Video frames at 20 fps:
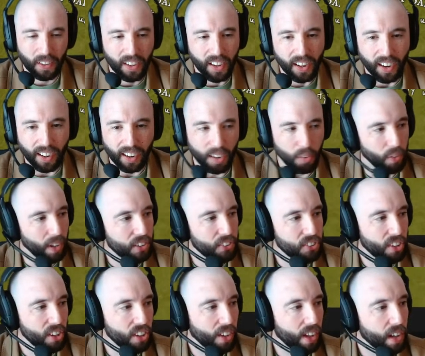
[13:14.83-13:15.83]
All right. Well, I
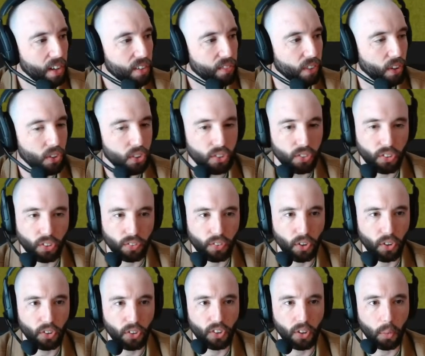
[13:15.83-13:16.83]
saw a lot of votes for
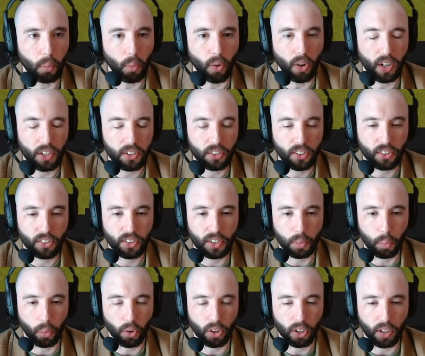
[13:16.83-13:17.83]
folks that wanted to see
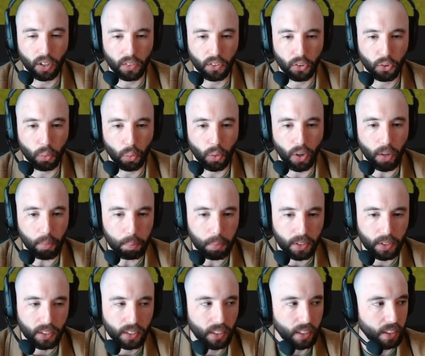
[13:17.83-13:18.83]
work on the swamp.
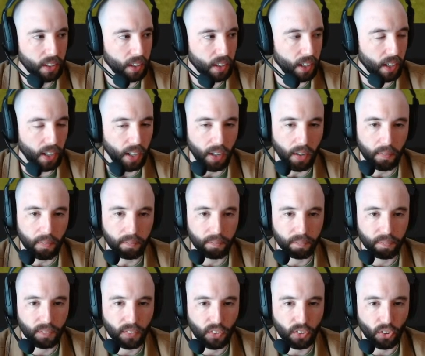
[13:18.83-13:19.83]

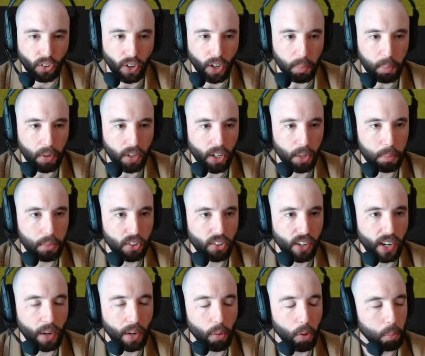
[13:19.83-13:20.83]
So I'll put it up to
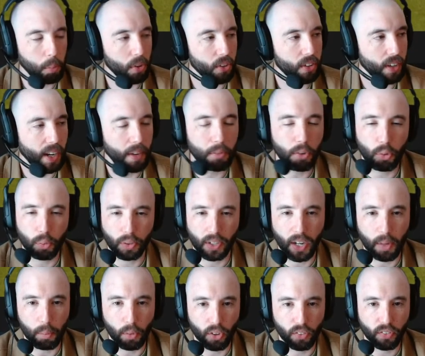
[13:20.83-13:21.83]
chat one more time since we
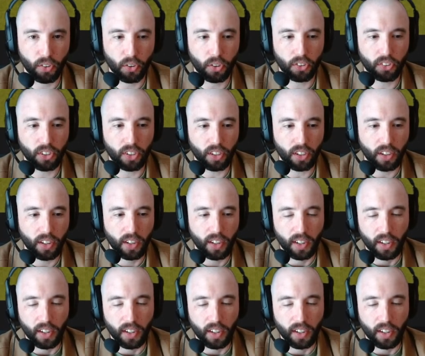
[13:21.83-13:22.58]
got more folks here.